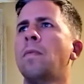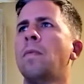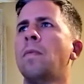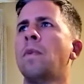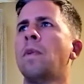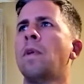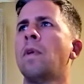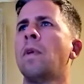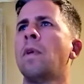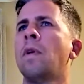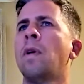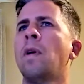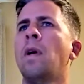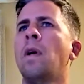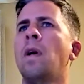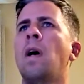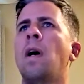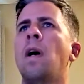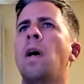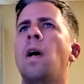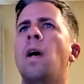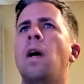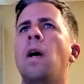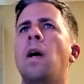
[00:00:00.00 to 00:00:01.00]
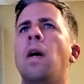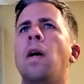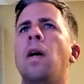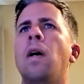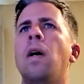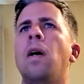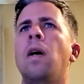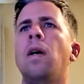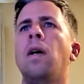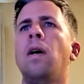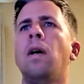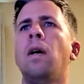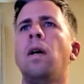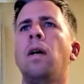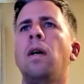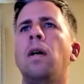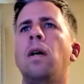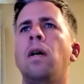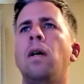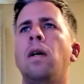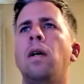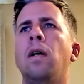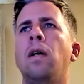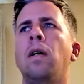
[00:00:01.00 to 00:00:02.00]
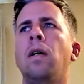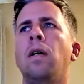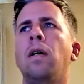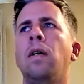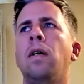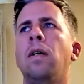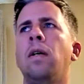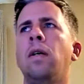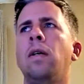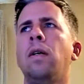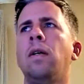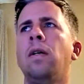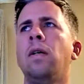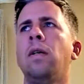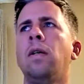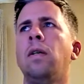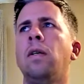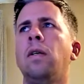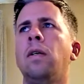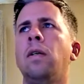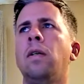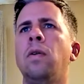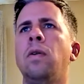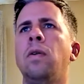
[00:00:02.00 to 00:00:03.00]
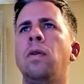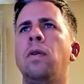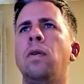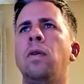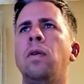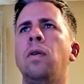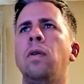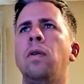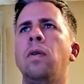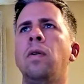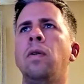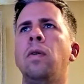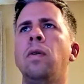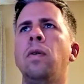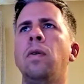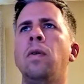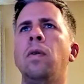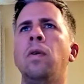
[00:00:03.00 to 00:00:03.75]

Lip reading: The person shown says nothing.